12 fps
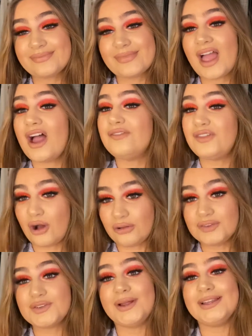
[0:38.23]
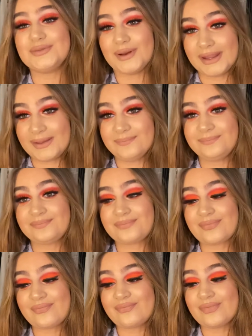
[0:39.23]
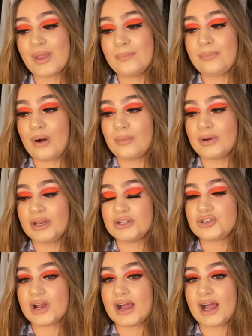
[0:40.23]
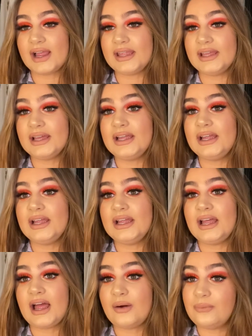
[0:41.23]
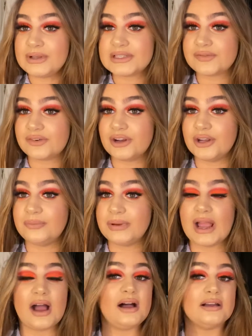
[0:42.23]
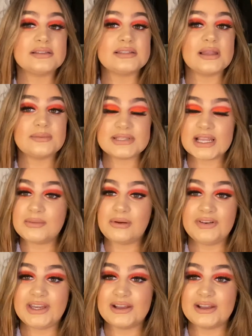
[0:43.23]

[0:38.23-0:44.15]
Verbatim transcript: of the whole of twenty twenty. But I'm going to try and whiz through because I'm sick of my videos